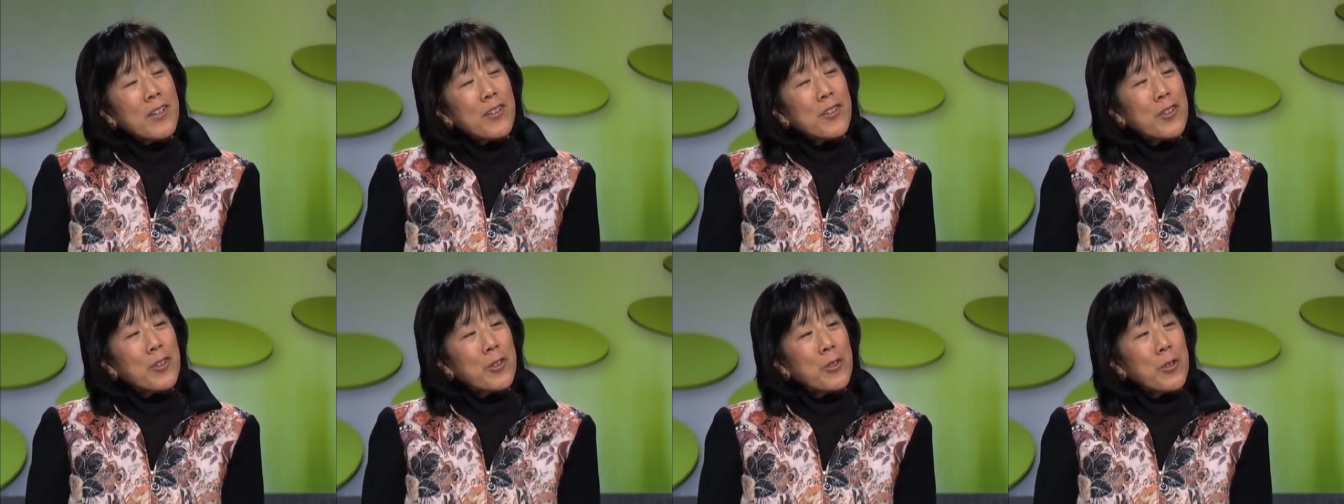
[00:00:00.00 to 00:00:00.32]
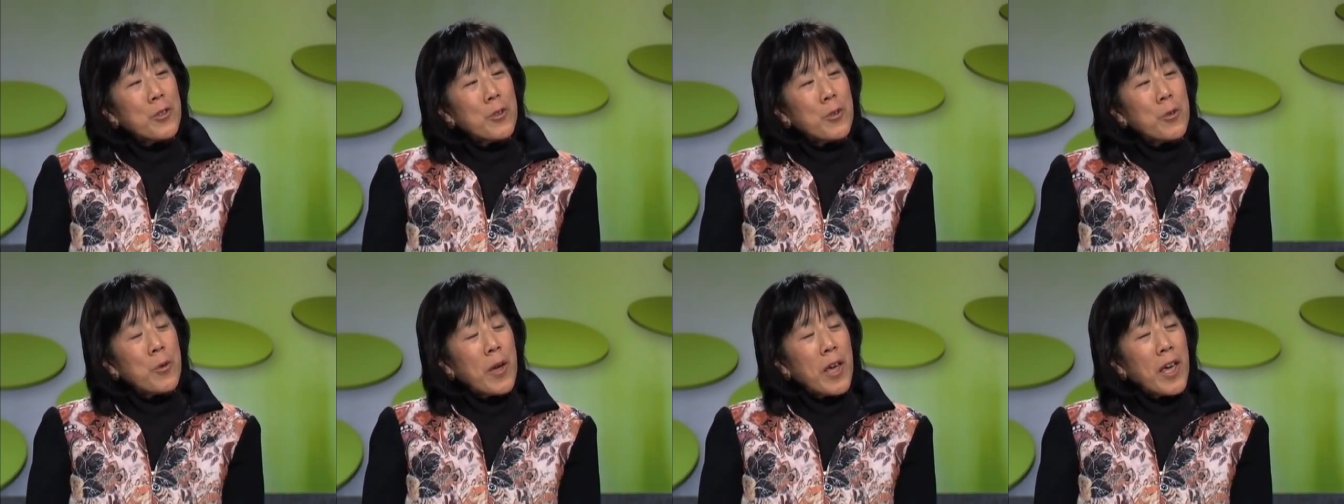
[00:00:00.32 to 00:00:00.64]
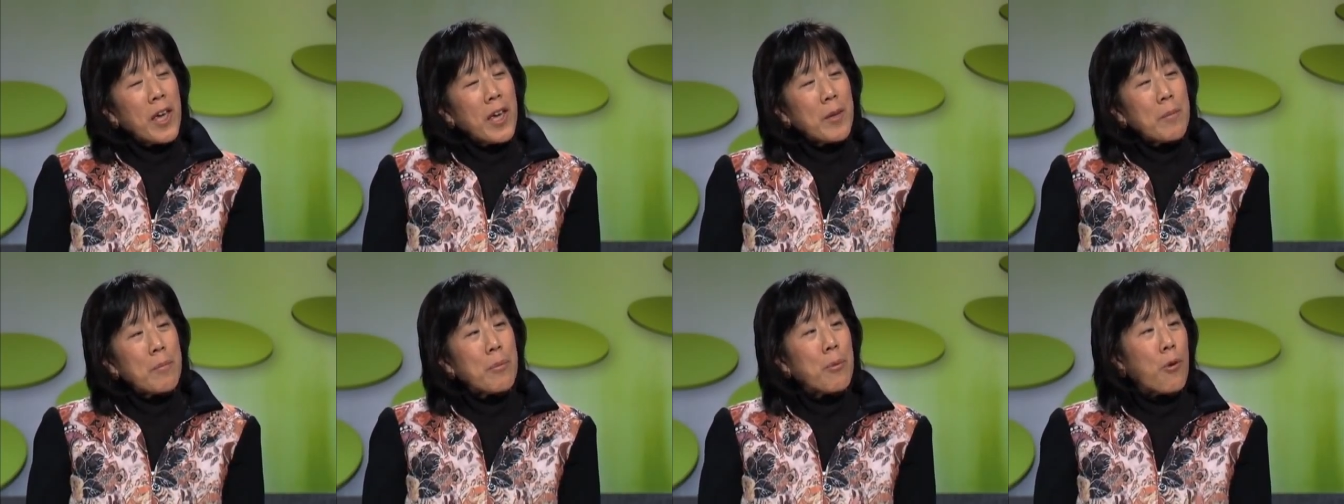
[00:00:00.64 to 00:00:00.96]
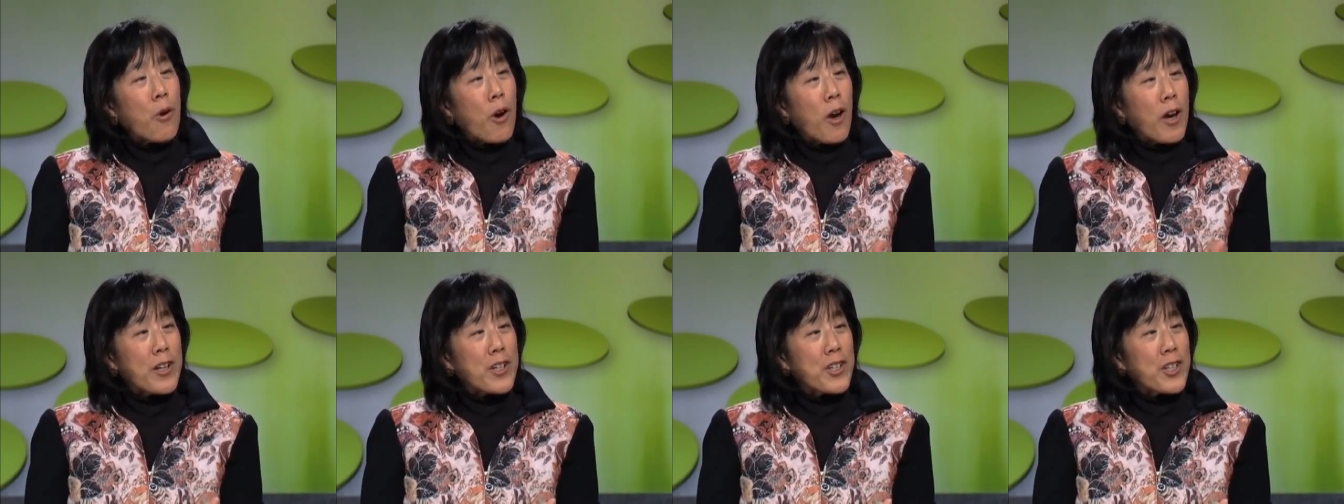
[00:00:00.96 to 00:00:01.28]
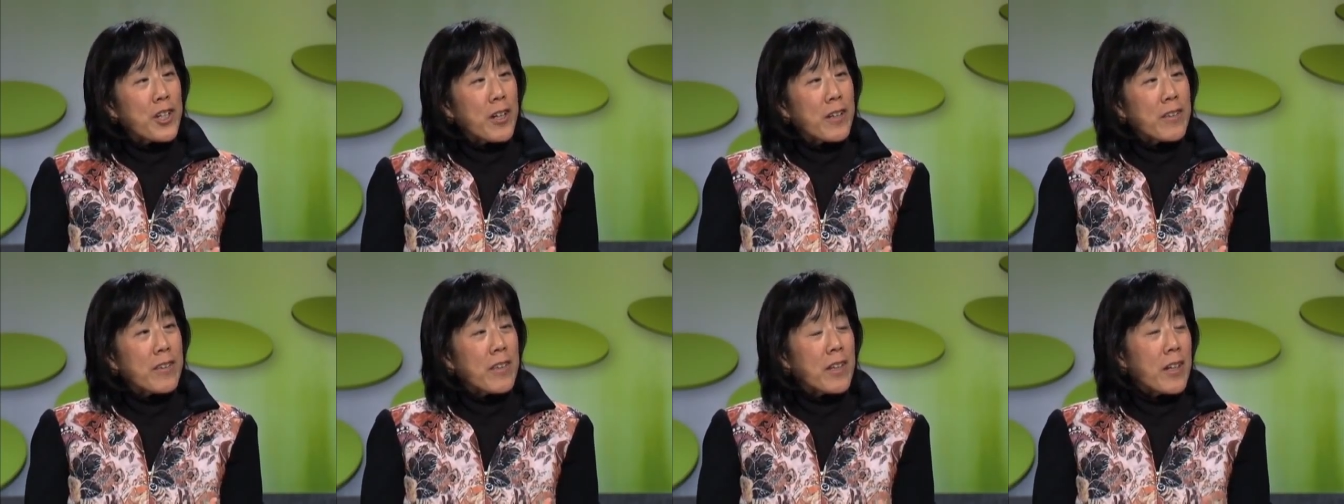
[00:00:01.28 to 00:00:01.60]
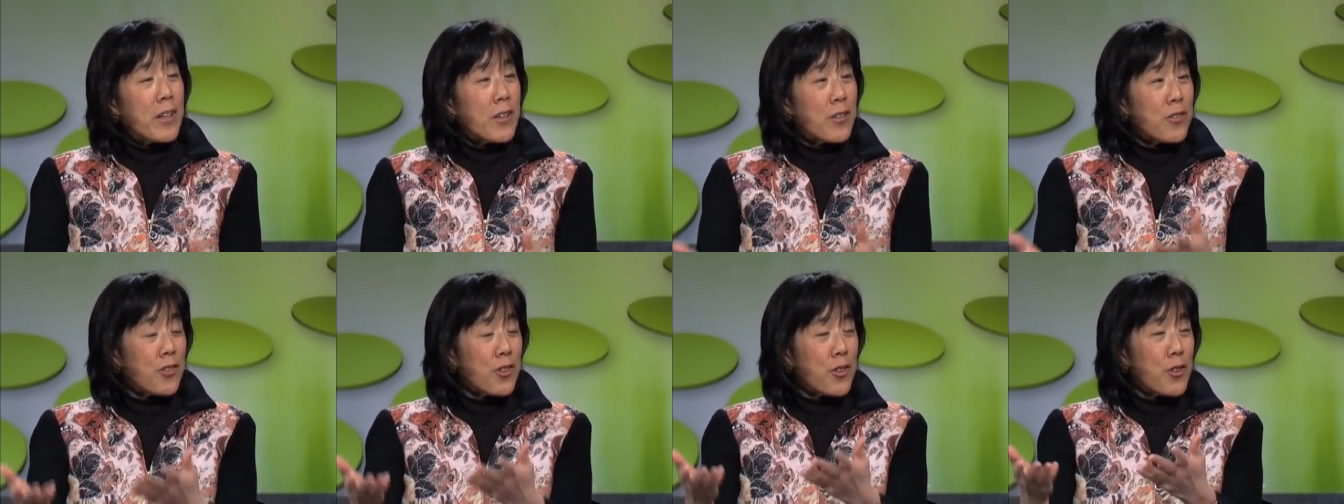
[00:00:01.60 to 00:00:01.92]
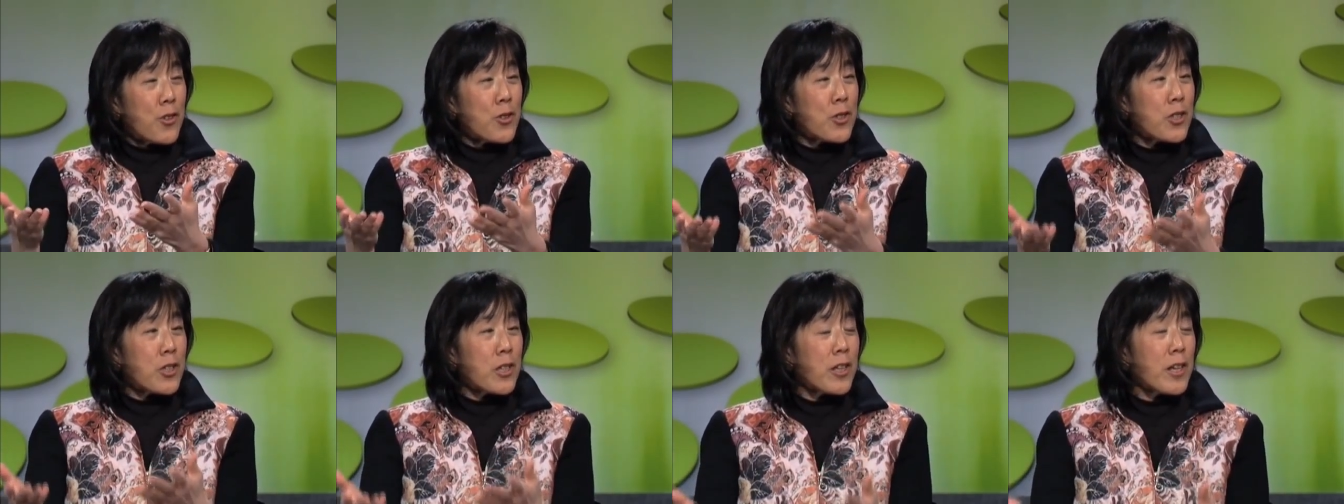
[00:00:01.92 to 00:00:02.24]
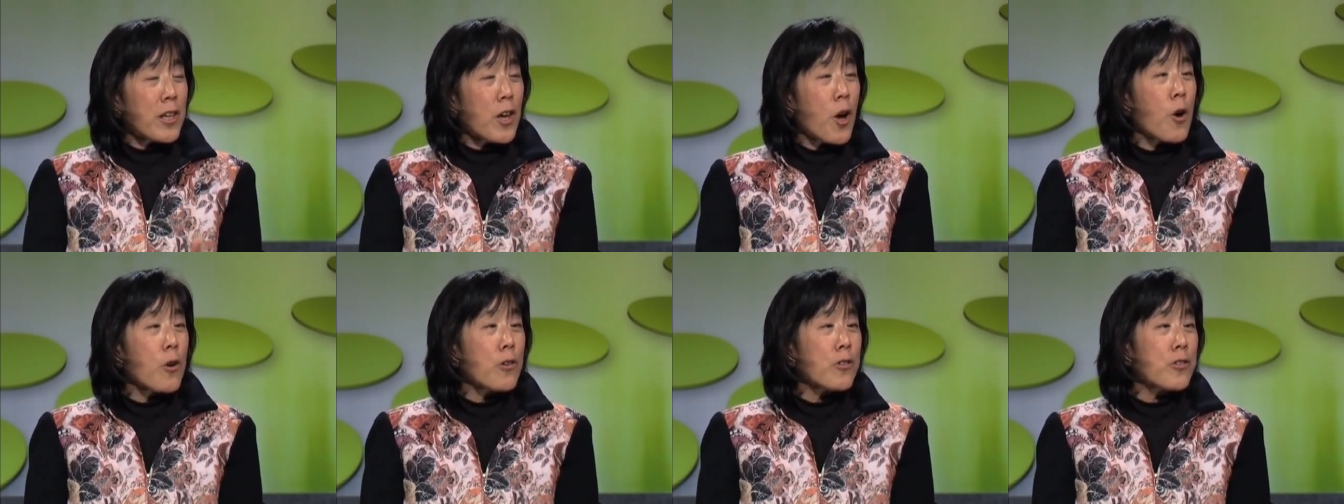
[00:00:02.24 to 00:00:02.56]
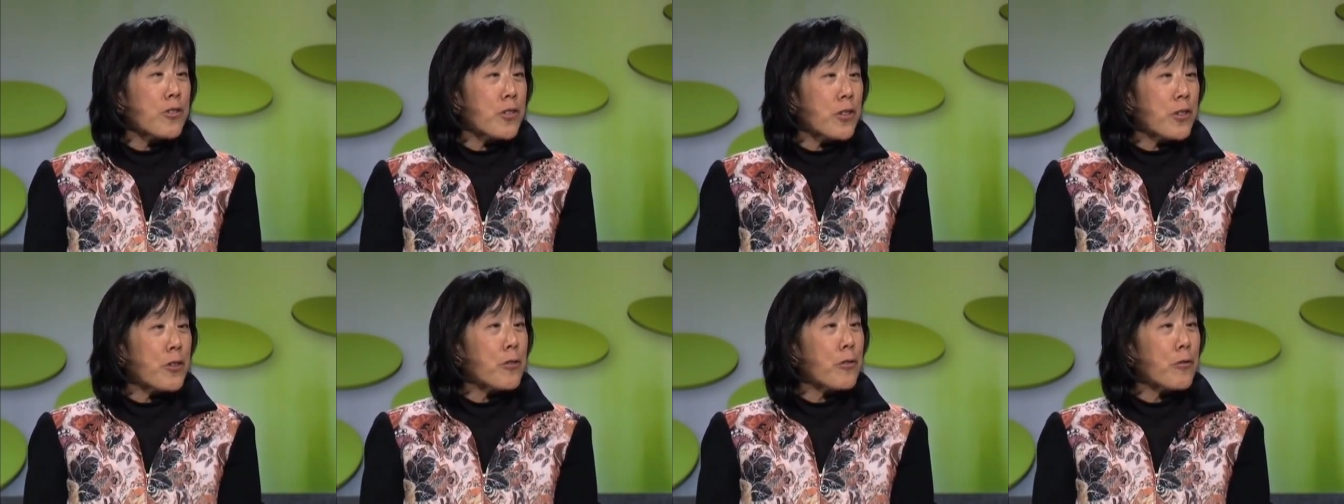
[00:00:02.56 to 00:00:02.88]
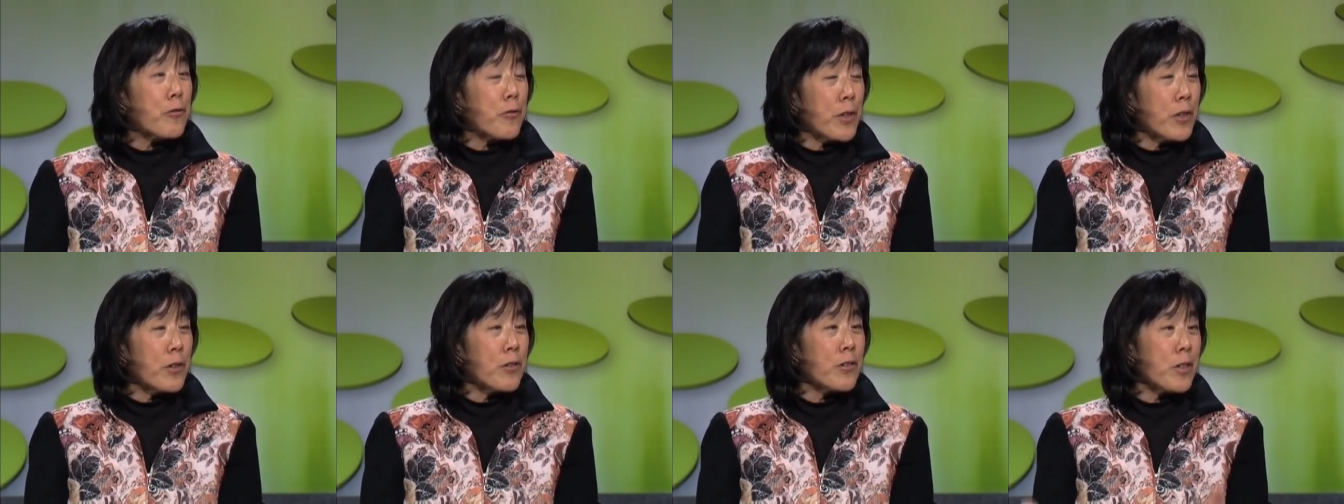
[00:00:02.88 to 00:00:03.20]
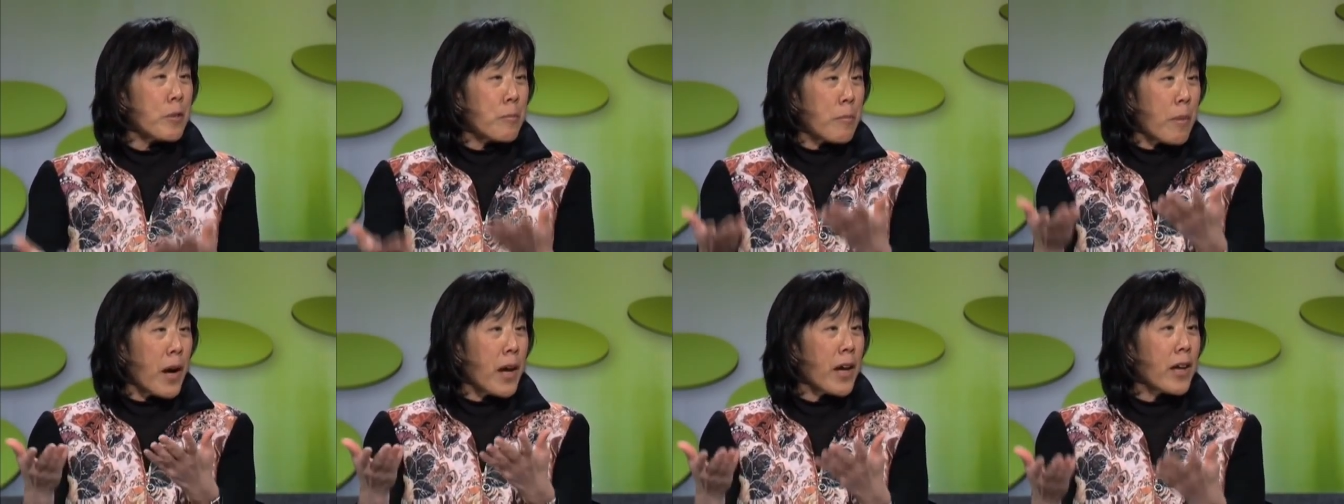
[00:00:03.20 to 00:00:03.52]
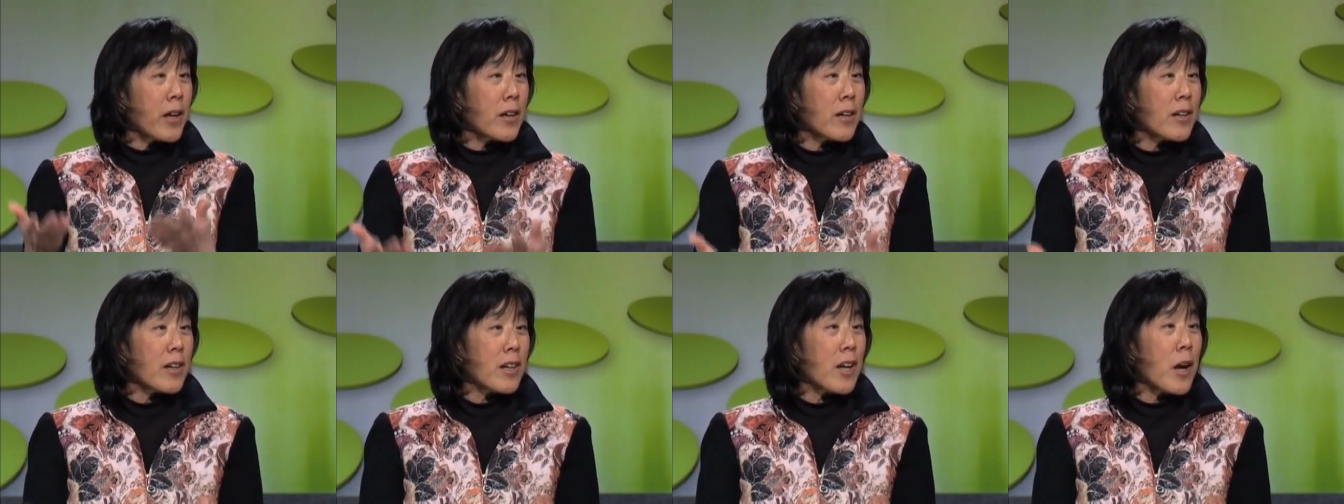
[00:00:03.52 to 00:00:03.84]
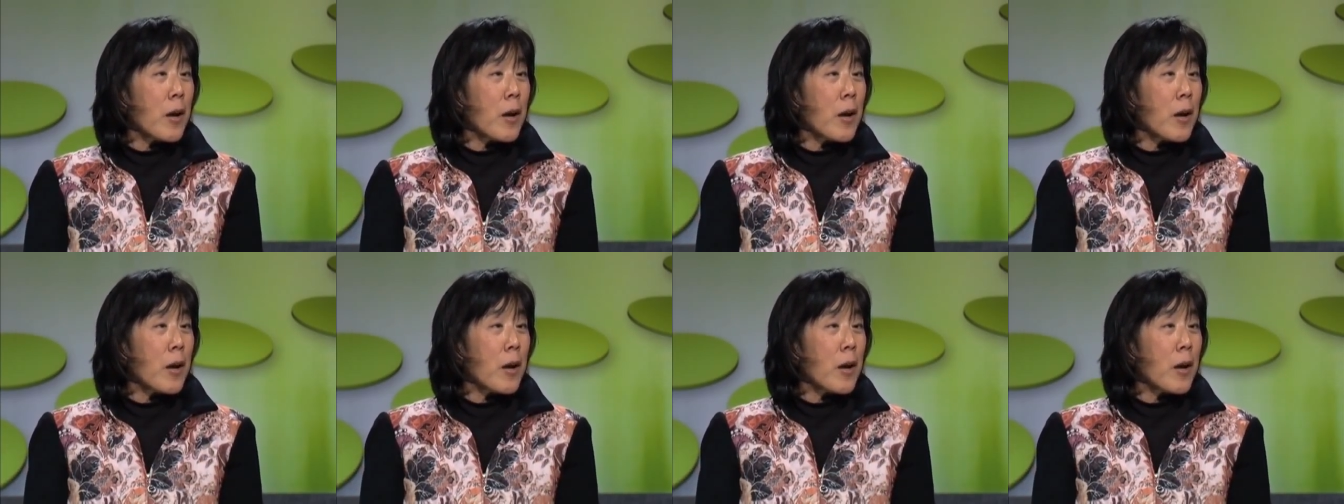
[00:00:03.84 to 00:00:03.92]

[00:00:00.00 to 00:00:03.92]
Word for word: to a project that is usually hosted or fielded by a